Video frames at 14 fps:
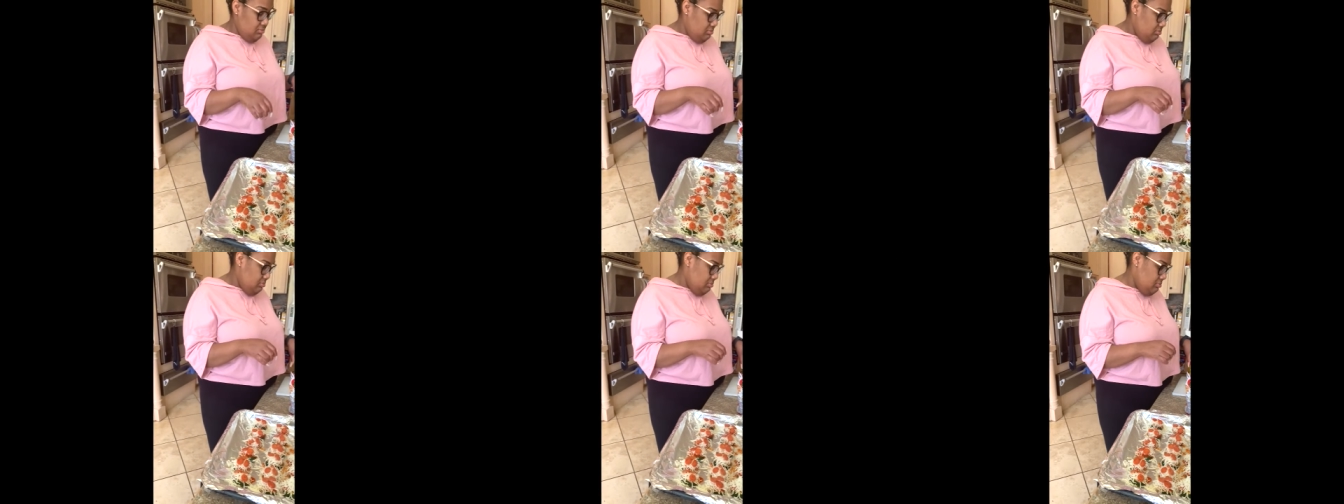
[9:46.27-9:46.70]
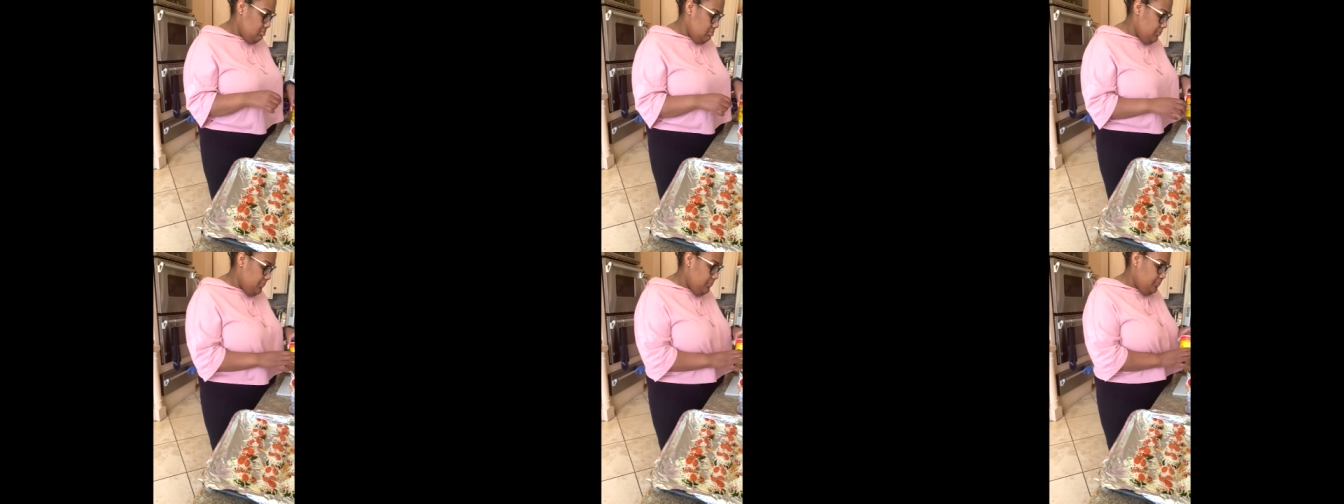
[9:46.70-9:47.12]
Or were
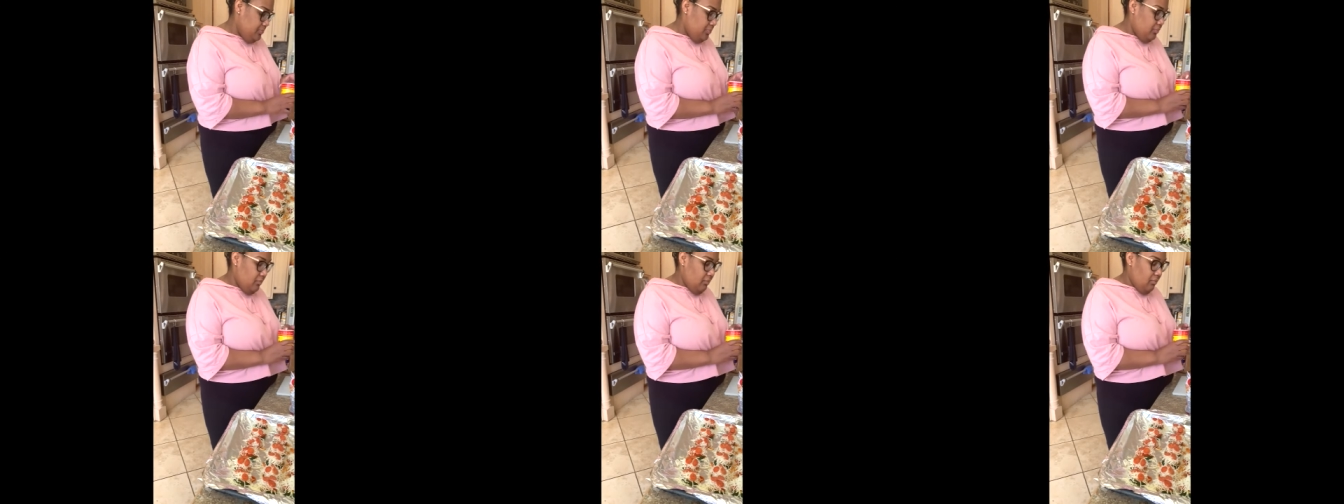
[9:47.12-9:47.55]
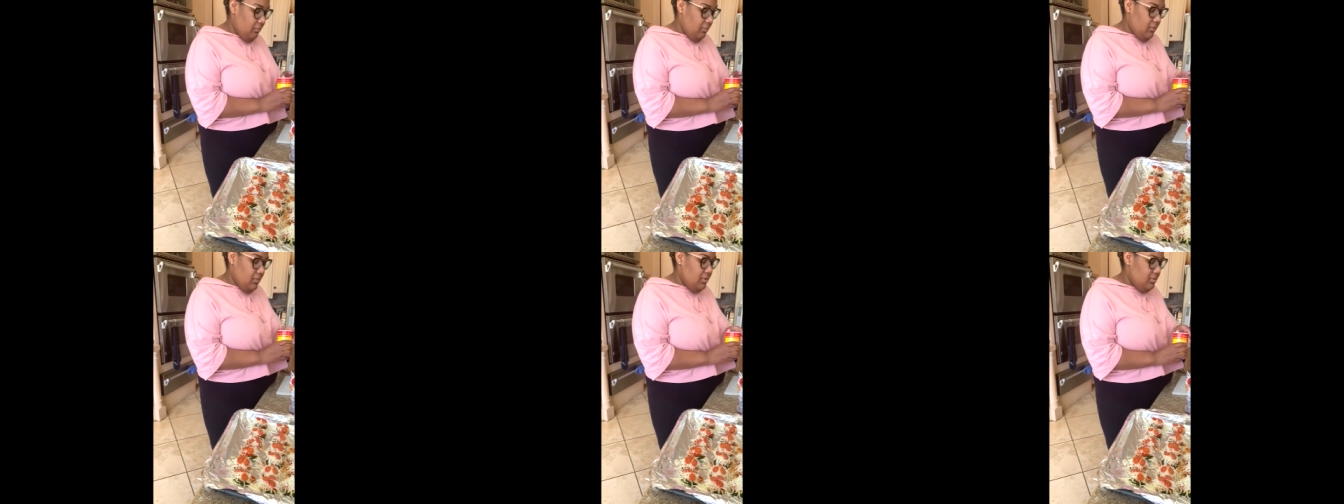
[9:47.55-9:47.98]
those pepperonis?
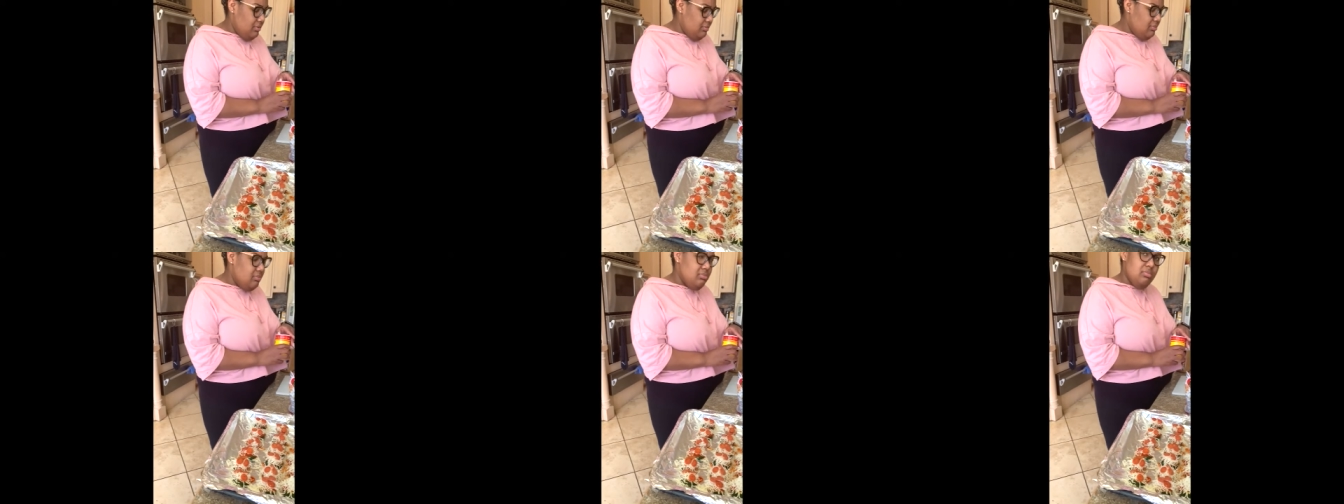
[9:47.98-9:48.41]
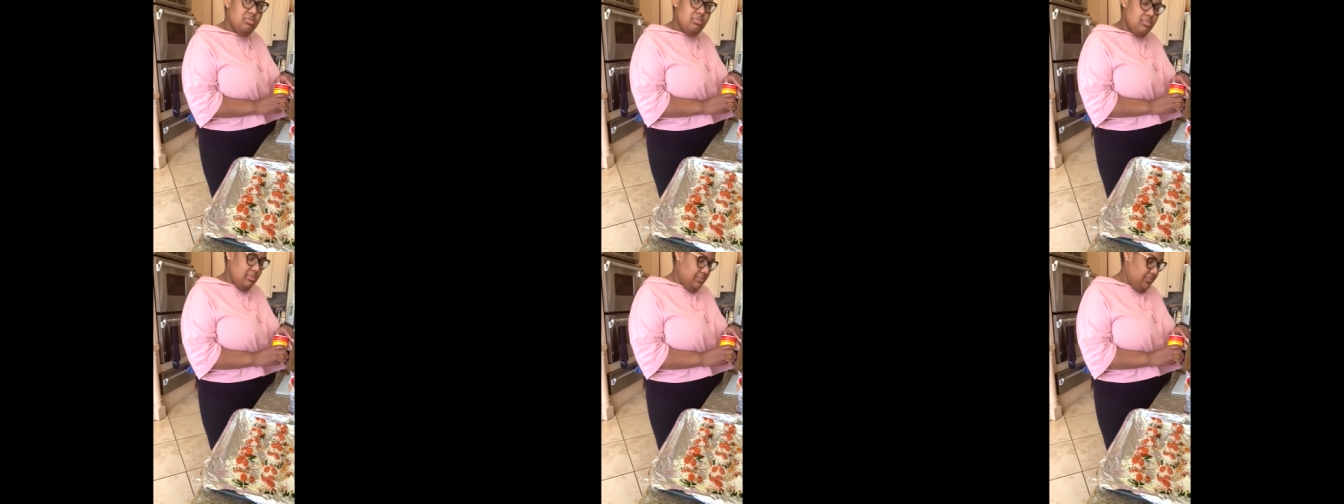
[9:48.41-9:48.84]
Never mind, that was
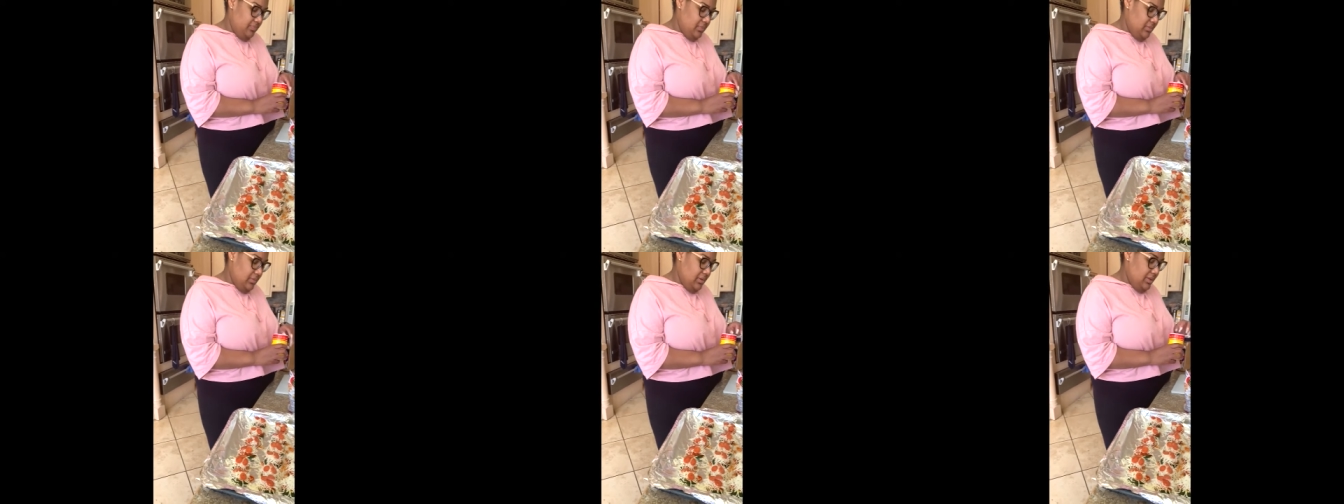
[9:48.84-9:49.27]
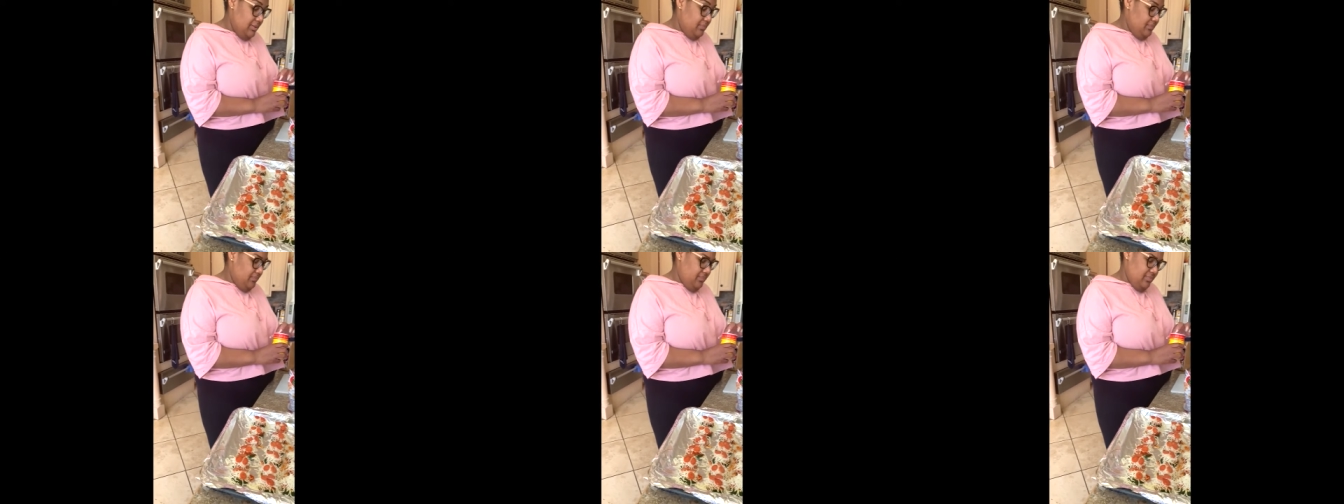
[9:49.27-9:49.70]
awkward. That was
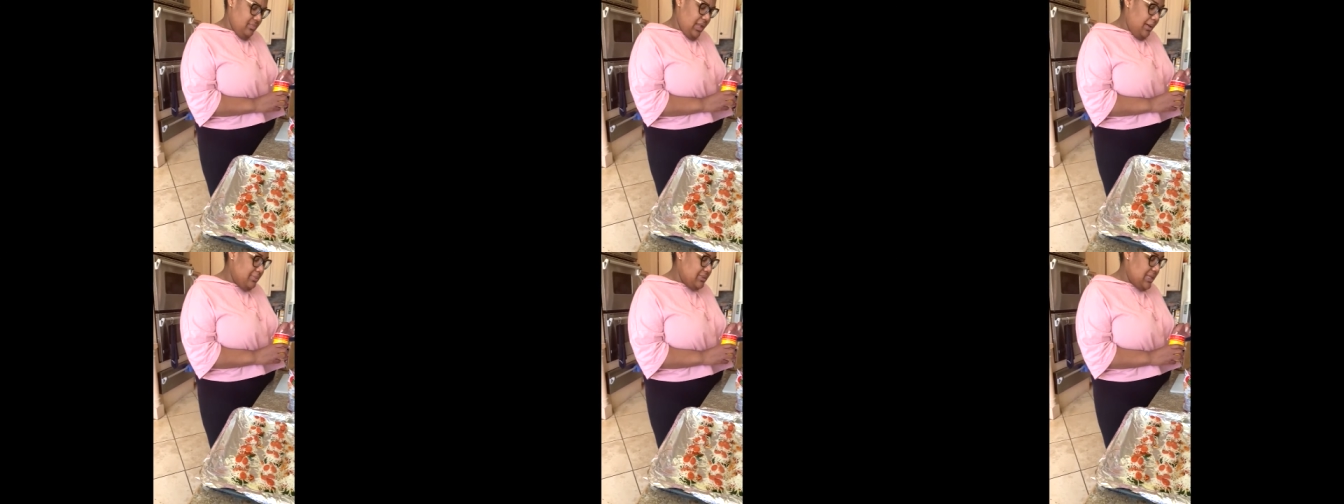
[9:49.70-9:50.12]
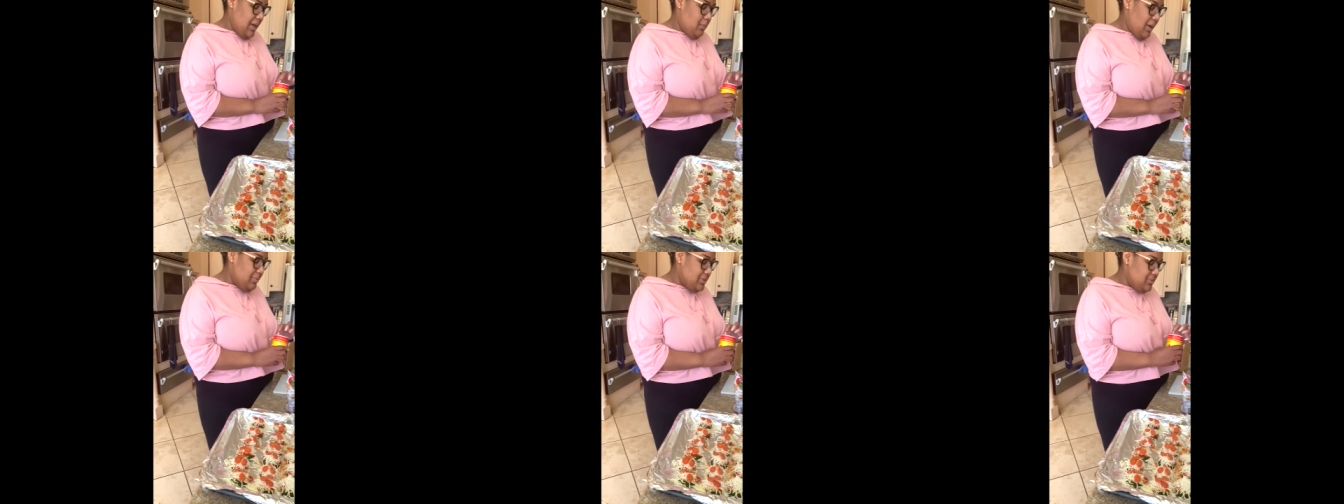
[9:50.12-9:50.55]
very. I was
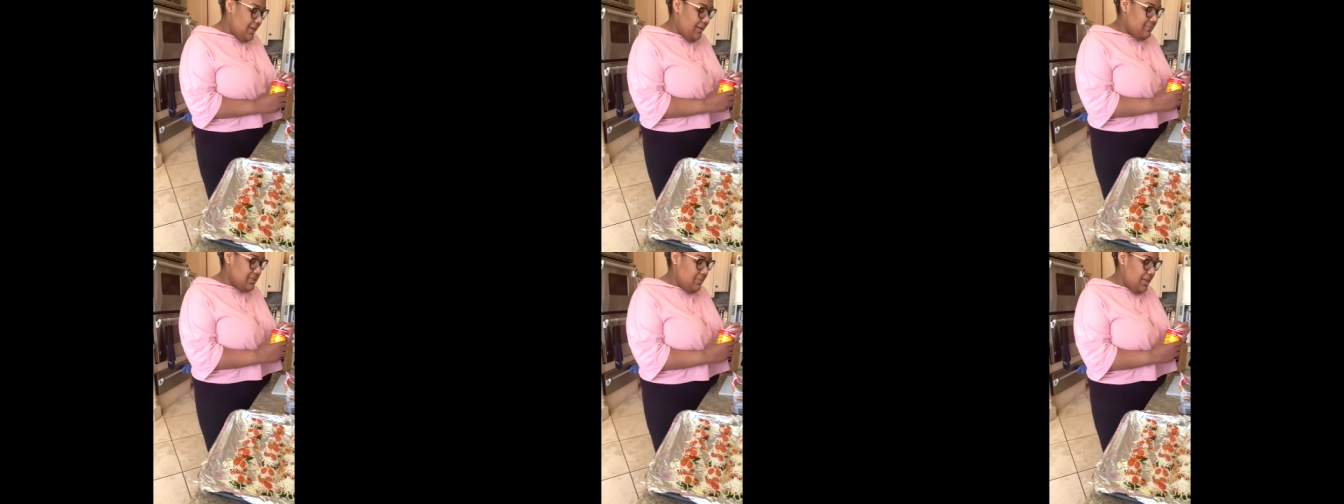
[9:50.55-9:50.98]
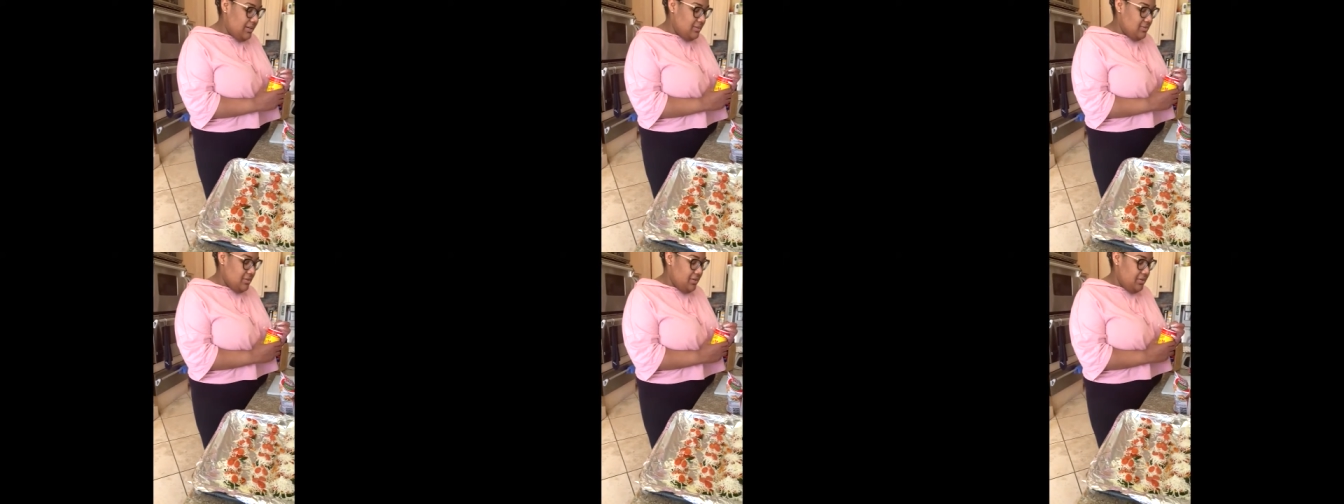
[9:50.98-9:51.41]
like, why would you have
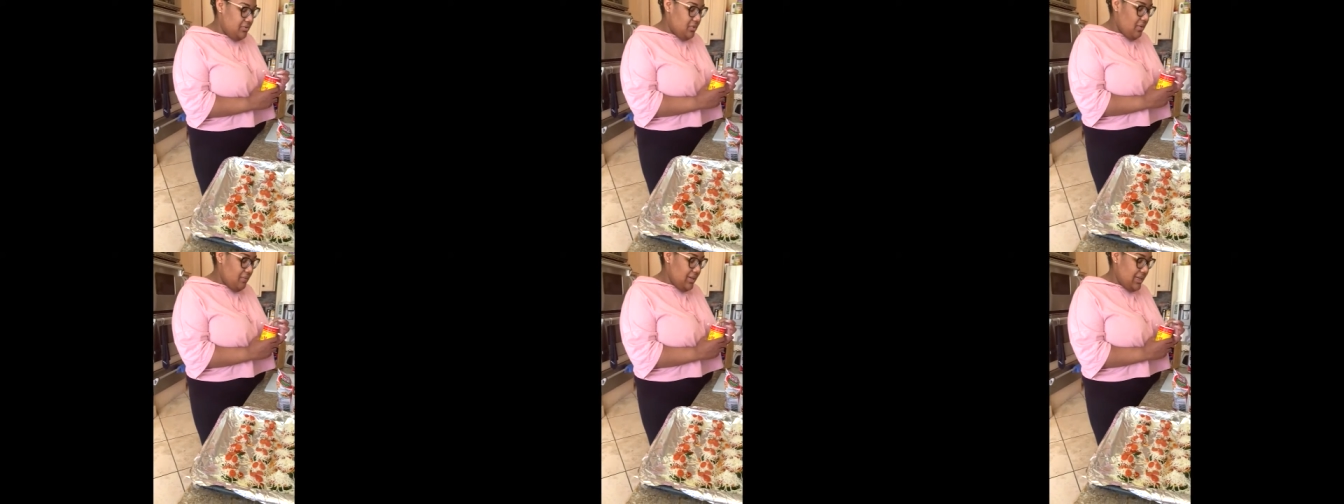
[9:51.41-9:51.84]
tomatoes on here? You already